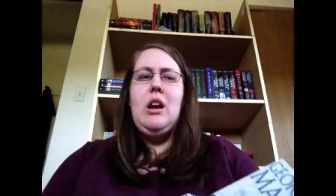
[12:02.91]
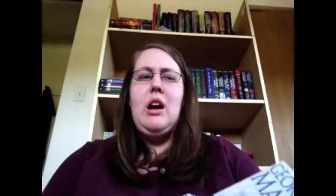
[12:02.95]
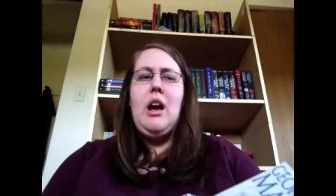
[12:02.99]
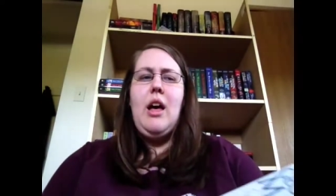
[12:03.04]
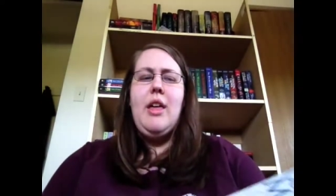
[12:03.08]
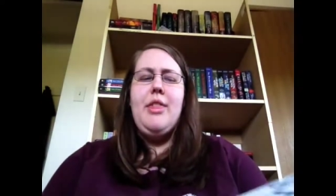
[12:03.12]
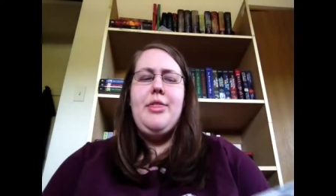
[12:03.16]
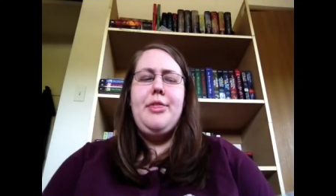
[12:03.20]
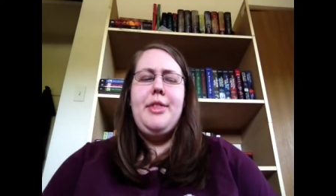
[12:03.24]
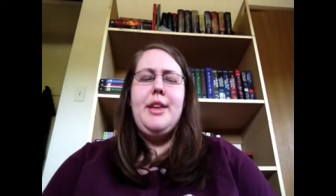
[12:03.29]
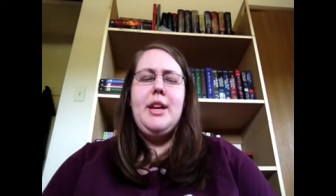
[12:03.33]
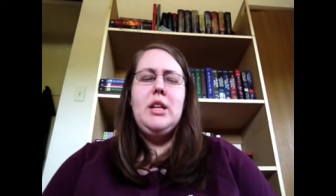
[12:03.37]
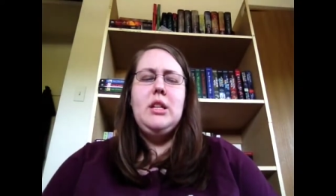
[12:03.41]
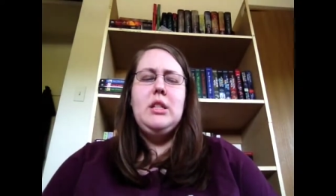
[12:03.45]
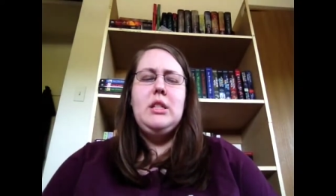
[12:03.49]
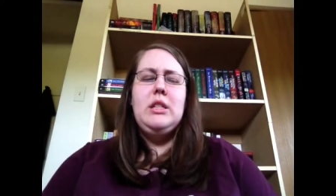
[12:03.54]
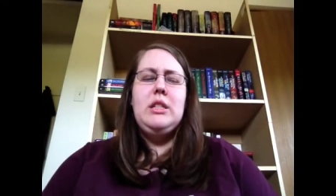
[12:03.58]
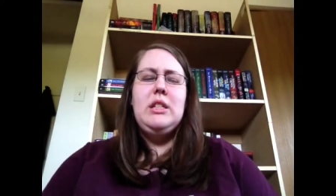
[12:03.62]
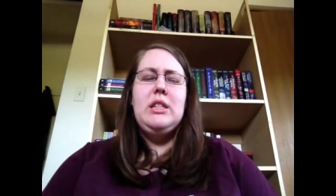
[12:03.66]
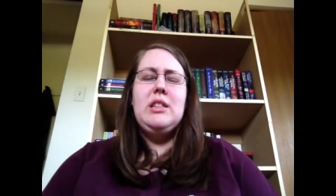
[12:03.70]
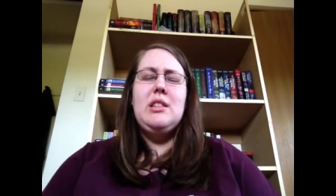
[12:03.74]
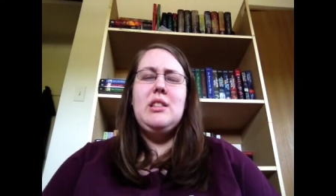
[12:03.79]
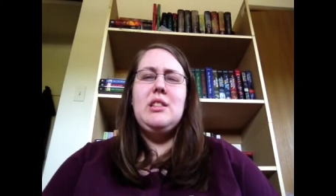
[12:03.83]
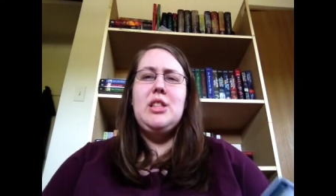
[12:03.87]
I think
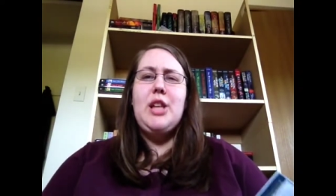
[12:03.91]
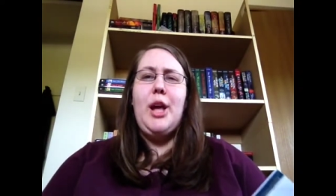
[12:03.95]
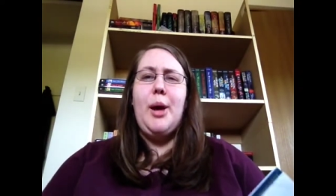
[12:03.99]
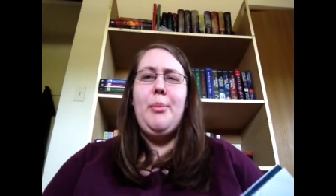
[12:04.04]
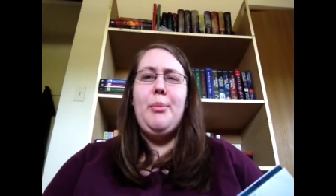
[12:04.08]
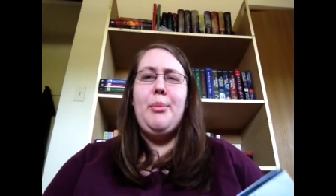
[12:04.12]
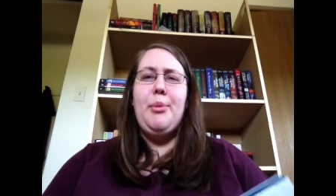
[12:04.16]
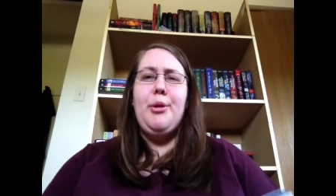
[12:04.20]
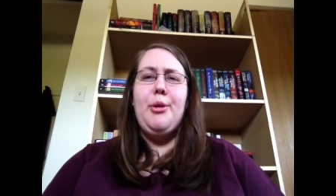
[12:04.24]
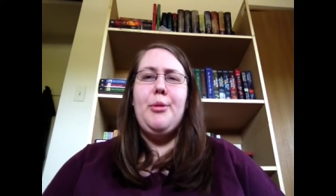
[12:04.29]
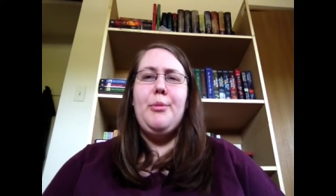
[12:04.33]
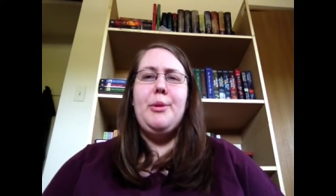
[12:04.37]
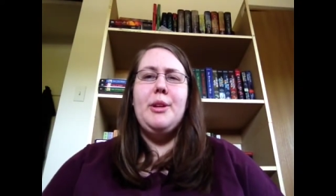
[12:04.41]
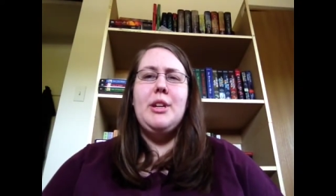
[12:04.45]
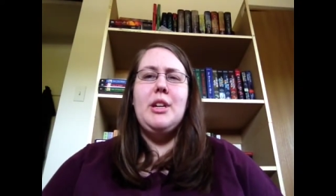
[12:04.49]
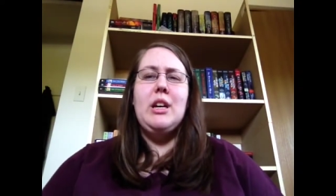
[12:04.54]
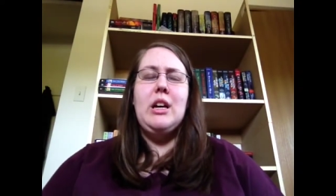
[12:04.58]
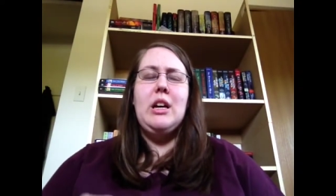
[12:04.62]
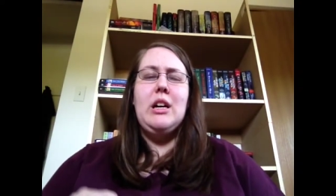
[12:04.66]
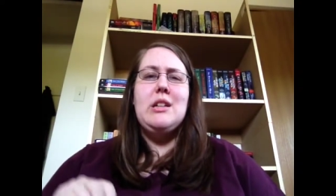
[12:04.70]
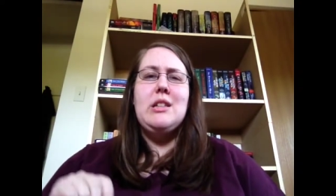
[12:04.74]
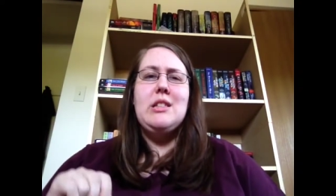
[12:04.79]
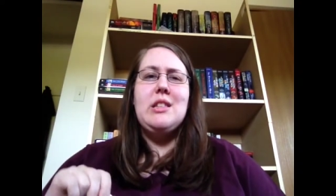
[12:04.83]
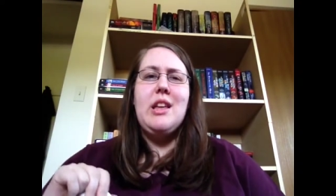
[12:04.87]
December,
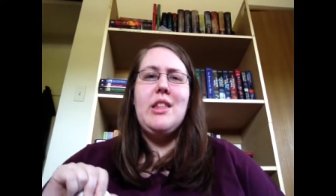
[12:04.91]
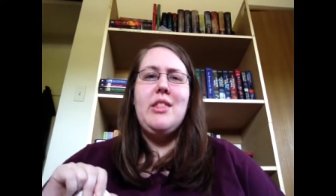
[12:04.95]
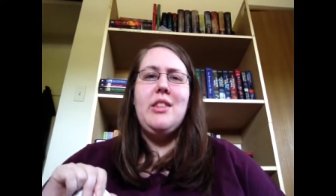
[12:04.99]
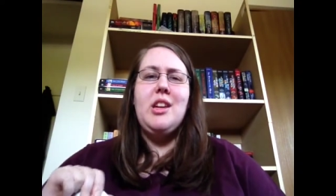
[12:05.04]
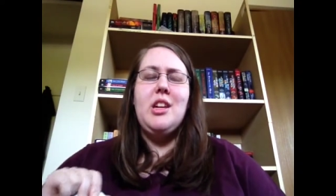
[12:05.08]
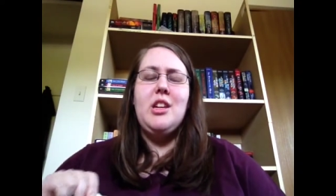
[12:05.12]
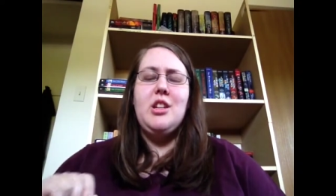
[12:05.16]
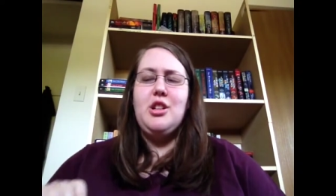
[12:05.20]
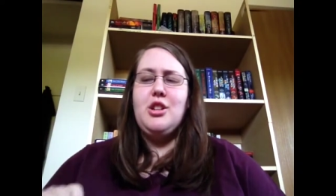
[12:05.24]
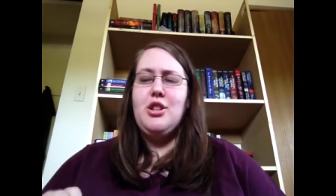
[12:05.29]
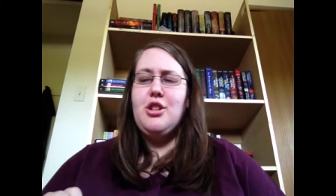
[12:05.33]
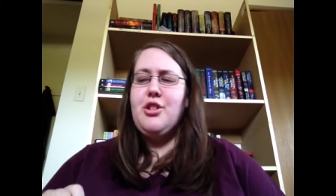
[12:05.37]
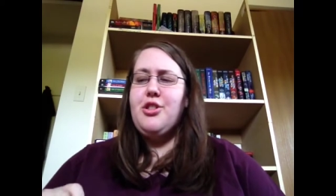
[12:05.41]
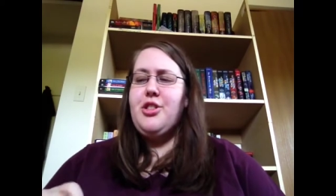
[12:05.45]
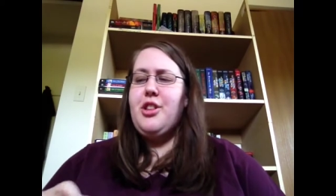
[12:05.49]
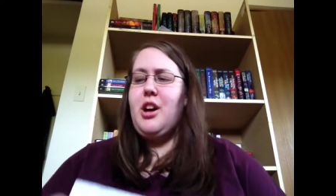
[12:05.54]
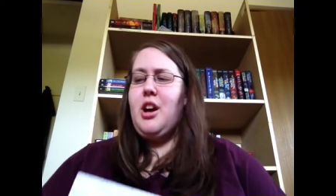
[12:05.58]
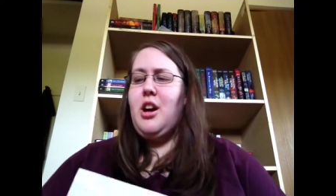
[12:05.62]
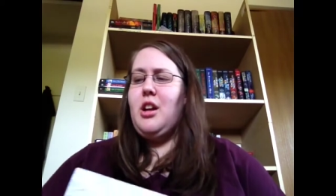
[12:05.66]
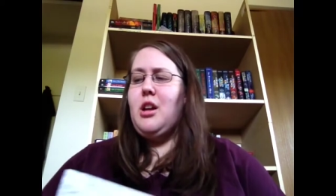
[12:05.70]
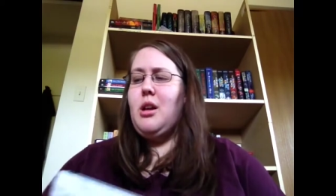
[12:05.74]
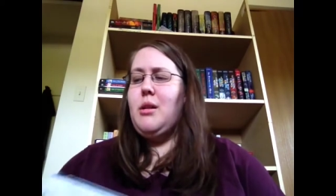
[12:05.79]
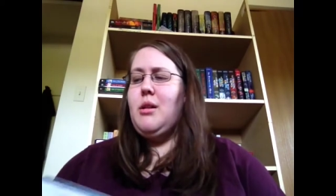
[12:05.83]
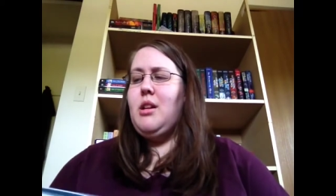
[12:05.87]
because the
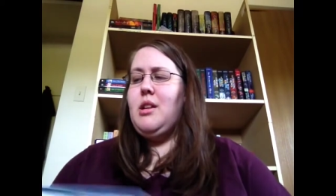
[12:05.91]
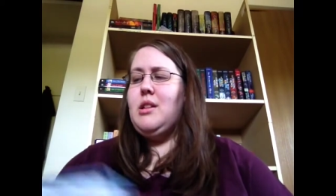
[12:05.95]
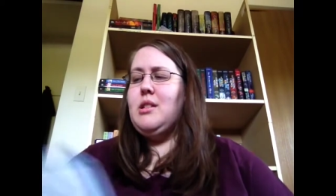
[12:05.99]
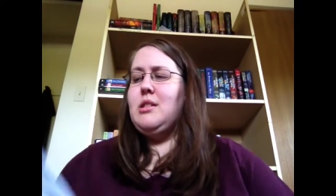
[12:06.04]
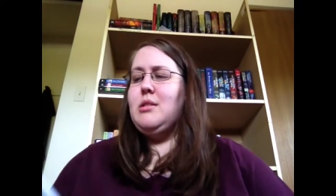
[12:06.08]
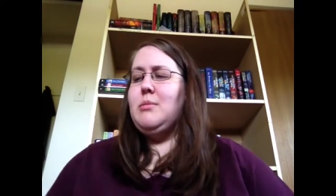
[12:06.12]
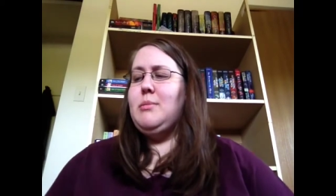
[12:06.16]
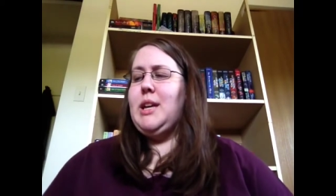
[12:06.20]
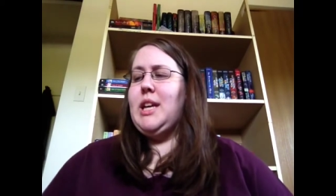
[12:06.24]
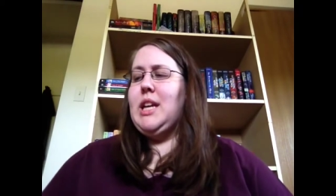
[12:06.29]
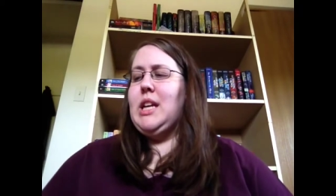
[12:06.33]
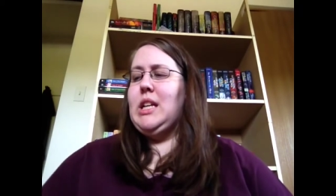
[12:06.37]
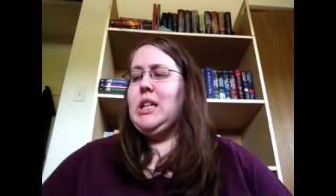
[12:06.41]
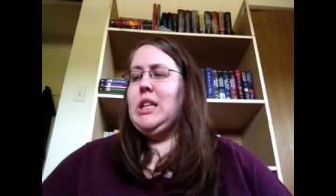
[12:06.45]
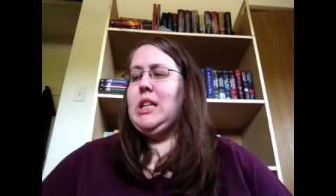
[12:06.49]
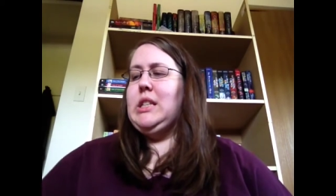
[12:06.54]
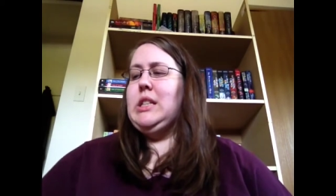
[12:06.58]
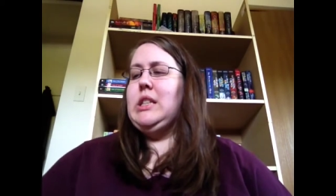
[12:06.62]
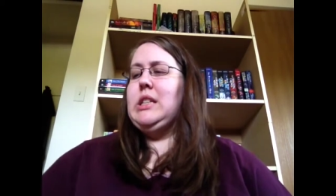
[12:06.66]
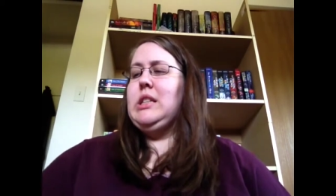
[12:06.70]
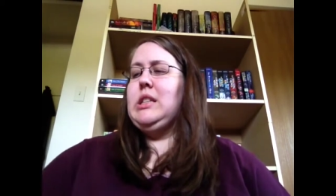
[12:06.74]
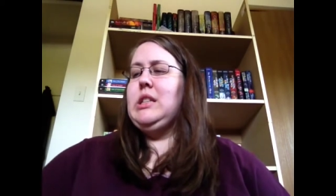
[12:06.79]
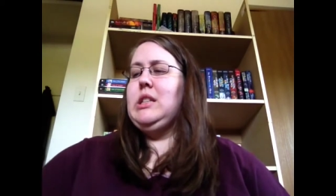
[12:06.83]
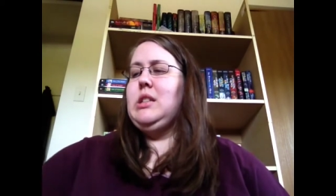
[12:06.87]
Yearthon is making
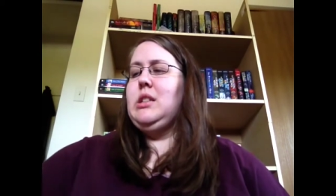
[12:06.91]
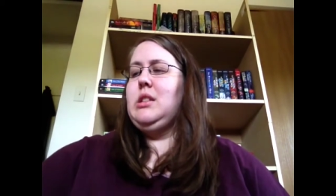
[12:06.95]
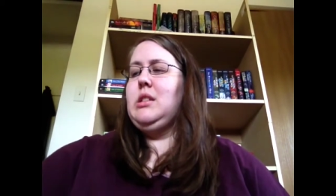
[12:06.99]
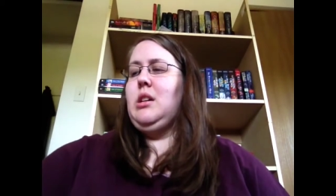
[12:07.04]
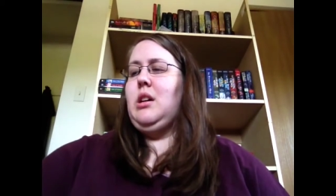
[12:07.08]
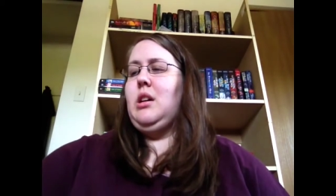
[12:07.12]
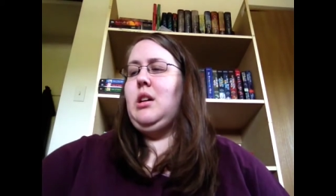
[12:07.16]
this